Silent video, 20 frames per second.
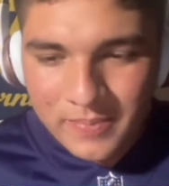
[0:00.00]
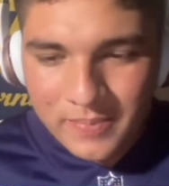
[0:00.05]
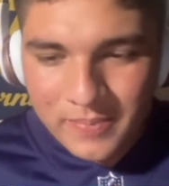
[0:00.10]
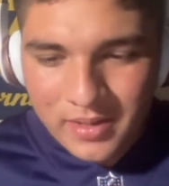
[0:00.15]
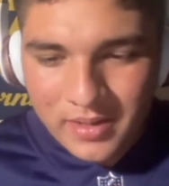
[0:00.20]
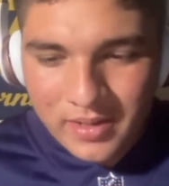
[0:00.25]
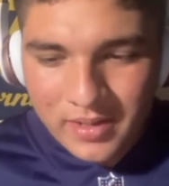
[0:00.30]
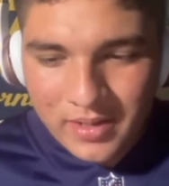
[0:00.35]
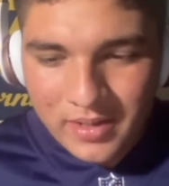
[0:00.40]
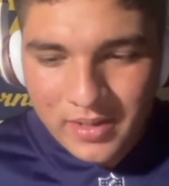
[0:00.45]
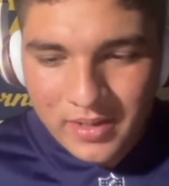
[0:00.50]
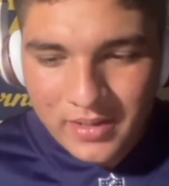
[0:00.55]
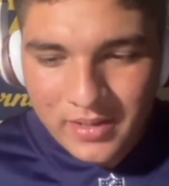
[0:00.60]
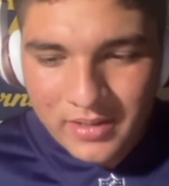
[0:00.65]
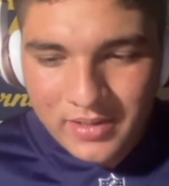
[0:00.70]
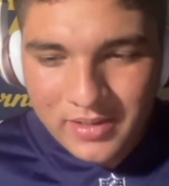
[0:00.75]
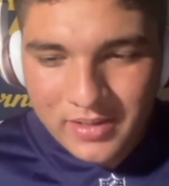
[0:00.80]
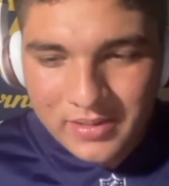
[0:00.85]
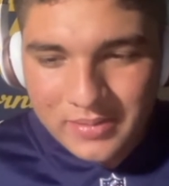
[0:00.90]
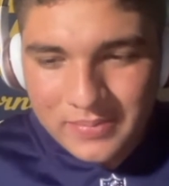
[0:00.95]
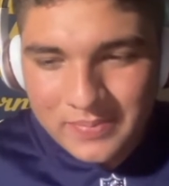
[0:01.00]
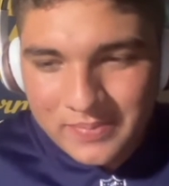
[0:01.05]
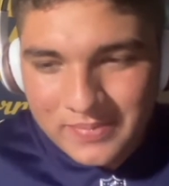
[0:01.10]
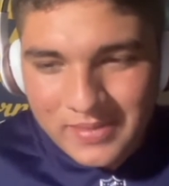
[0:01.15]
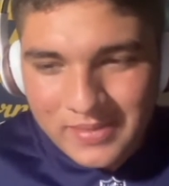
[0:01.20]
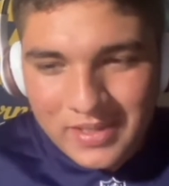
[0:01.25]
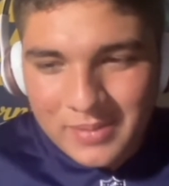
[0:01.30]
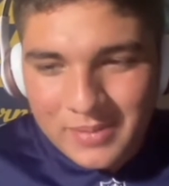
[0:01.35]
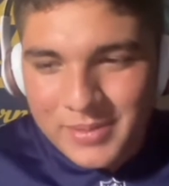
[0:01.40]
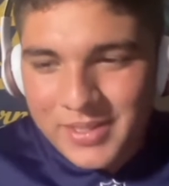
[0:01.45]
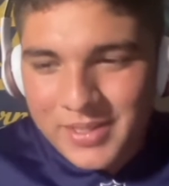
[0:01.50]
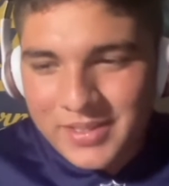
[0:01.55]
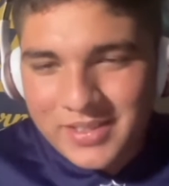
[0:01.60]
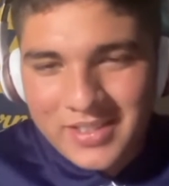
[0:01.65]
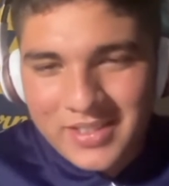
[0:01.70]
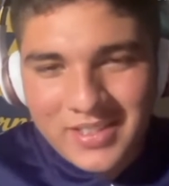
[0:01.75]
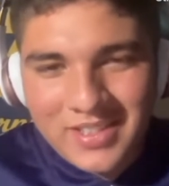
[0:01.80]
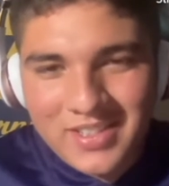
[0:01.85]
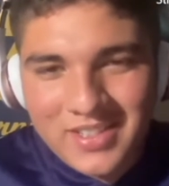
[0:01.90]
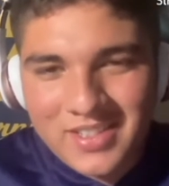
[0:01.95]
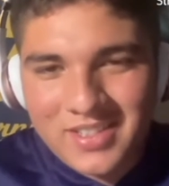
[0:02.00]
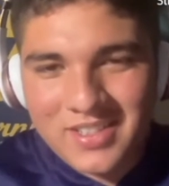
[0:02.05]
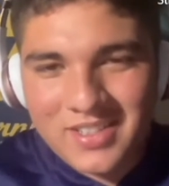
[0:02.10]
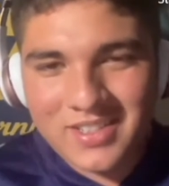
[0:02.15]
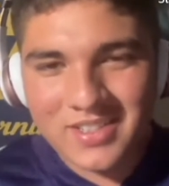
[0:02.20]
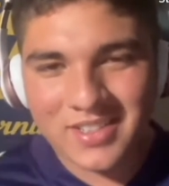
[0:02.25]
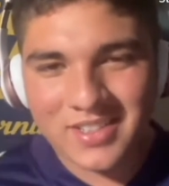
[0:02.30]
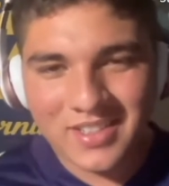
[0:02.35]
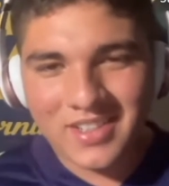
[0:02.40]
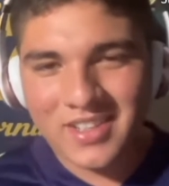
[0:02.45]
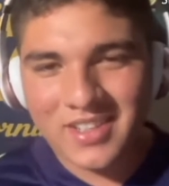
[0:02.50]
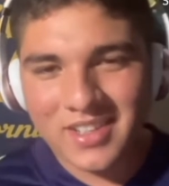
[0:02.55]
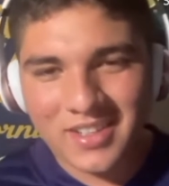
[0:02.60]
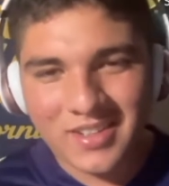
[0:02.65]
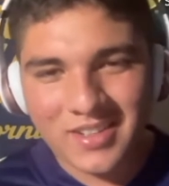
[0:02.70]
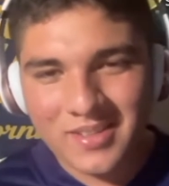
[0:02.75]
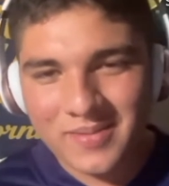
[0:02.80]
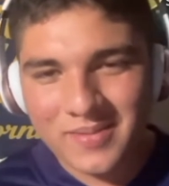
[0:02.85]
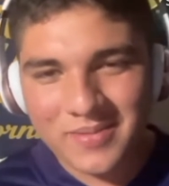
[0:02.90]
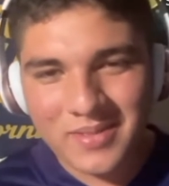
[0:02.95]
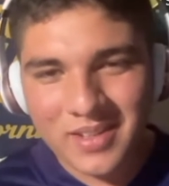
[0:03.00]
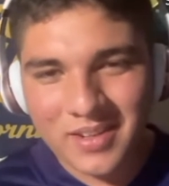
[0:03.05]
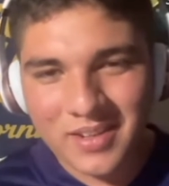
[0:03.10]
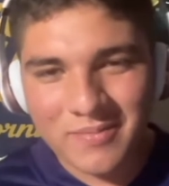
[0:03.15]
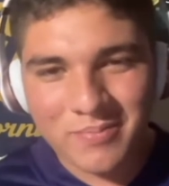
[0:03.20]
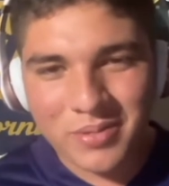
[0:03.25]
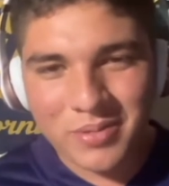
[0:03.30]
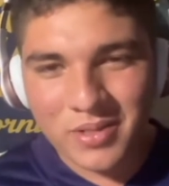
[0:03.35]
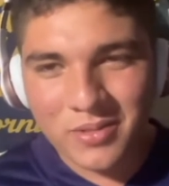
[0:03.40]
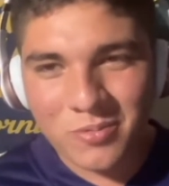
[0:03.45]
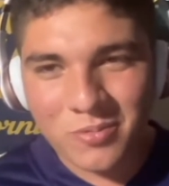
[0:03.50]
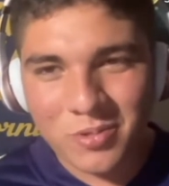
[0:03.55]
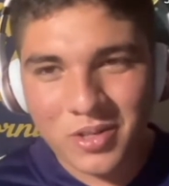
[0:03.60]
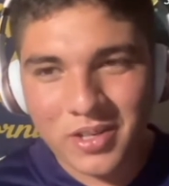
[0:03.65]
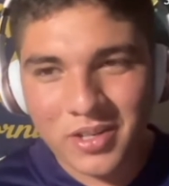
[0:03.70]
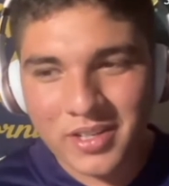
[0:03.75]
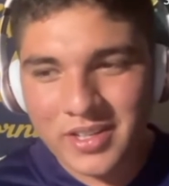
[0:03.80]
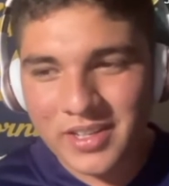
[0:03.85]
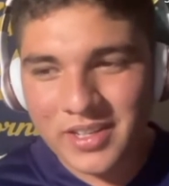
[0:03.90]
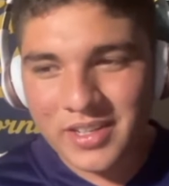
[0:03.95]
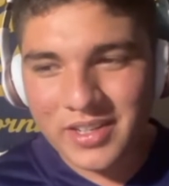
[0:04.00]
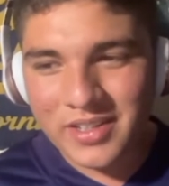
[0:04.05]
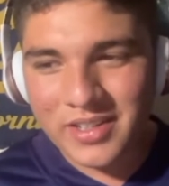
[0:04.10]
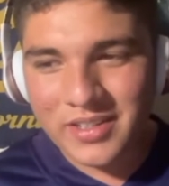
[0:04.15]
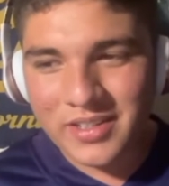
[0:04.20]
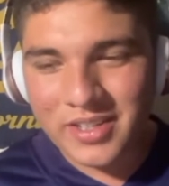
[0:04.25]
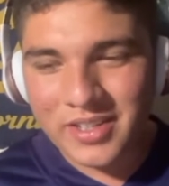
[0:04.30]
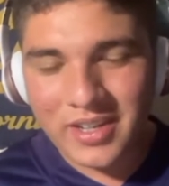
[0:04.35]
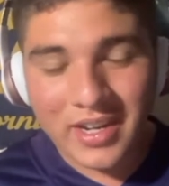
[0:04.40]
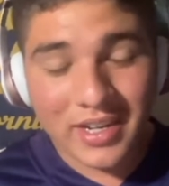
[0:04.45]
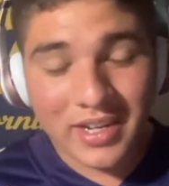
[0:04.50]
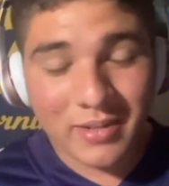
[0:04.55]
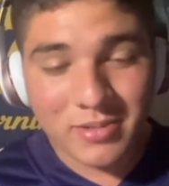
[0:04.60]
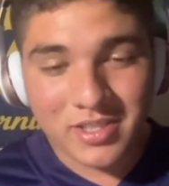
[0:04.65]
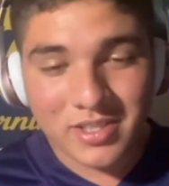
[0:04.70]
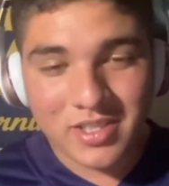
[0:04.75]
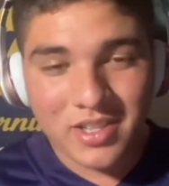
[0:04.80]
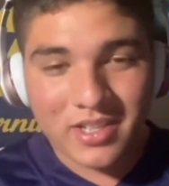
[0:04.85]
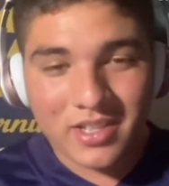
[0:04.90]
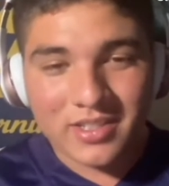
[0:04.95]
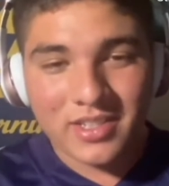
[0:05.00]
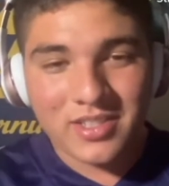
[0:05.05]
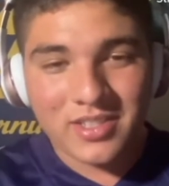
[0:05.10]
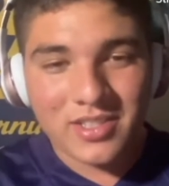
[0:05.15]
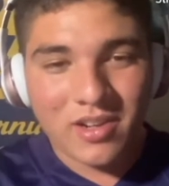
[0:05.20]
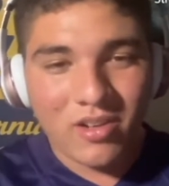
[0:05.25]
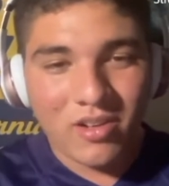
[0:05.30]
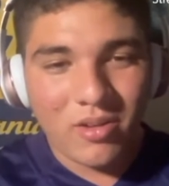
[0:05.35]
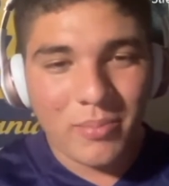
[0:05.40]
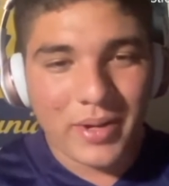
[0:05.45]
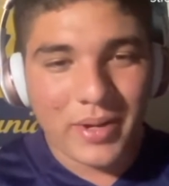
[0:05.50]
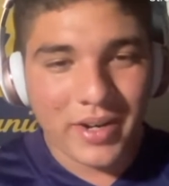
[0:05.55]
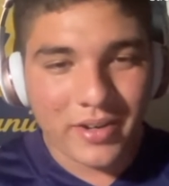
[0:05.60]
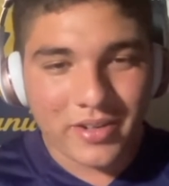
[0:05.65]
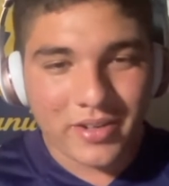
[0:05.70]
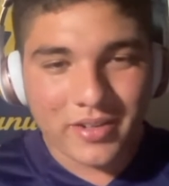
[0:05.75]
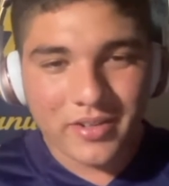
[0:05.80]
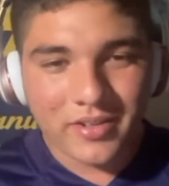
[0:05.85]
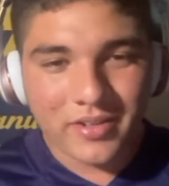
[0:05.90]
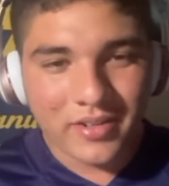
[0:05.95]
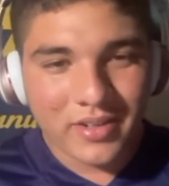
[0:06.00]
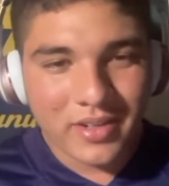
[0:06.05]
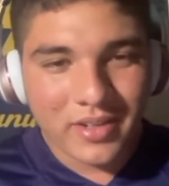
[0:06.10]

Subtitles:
And I mean, I've put in work, and I was an All-American.